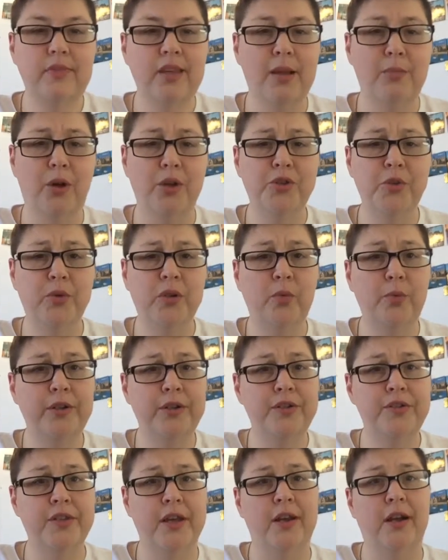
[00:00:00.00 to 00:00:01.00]
I'm also in a
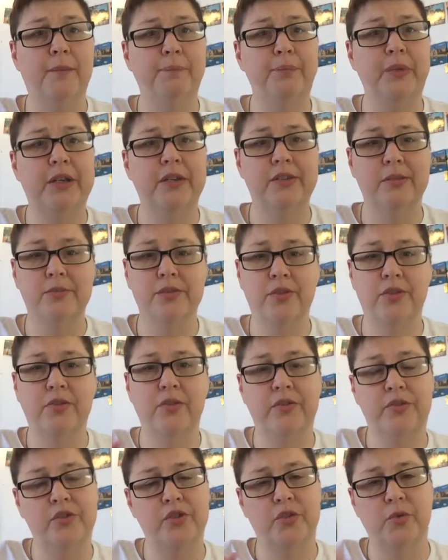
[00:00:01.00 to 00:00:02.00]
weird setup because I'm
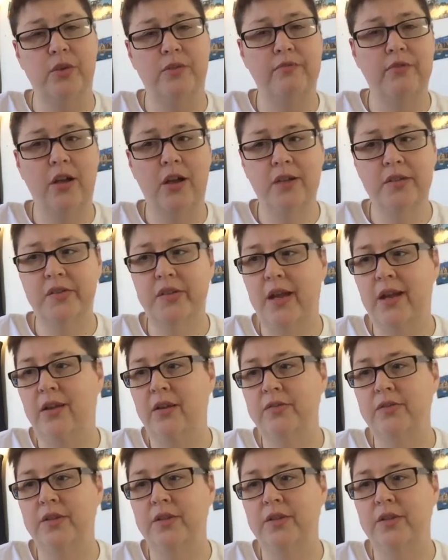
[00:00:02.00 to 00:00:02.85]
still just doing vlog style